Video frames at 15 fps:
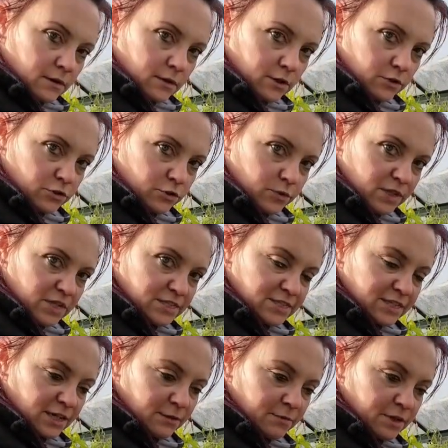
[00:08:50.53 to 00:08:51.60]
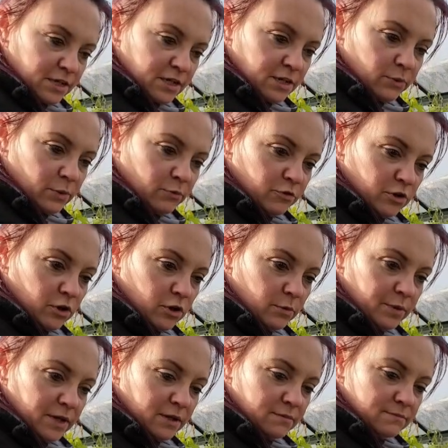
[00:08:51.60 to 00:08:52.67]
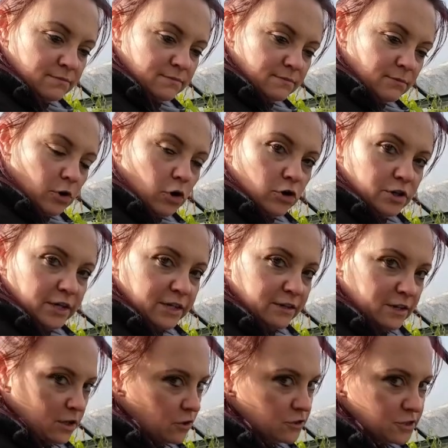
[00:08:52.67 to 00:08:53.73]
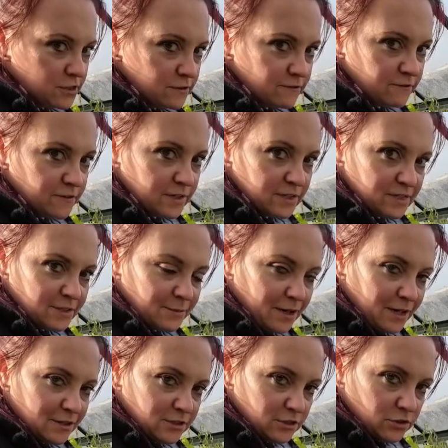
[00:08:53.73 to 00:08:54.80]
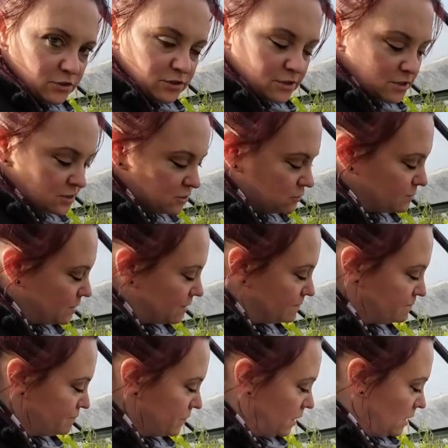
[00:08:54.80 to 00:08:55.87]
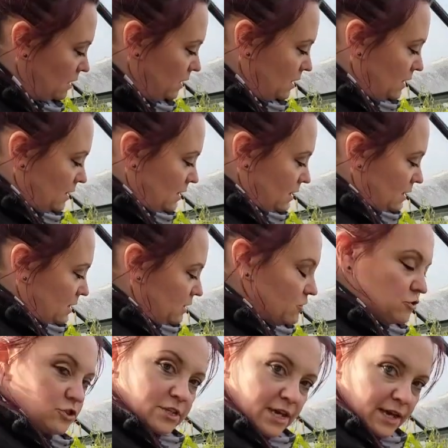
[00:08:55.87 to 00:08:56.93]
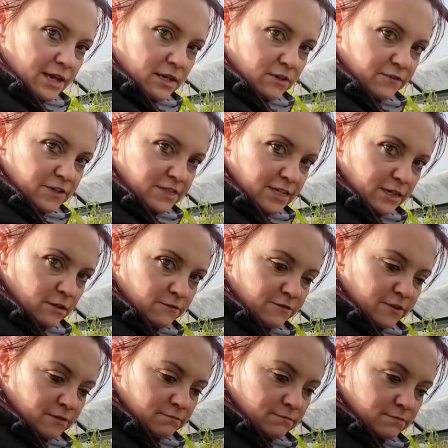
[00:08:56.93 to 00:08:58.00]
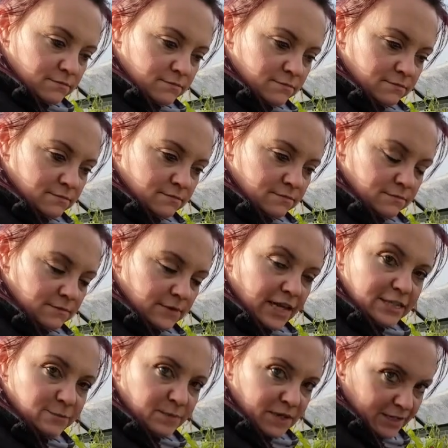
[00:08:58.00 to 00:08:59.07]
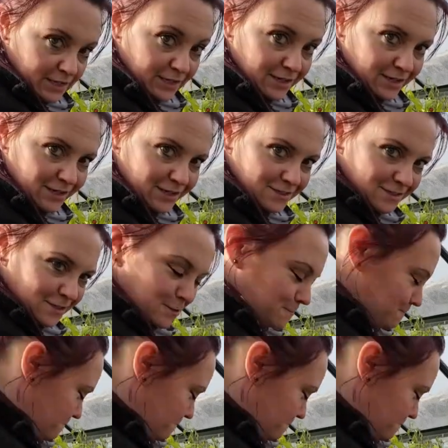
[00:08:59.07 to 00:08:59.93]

you know, do it this time of year when we're all a bit mourning the loss of tomatoes and summer. You know, just get ahead of yourself and less panic later.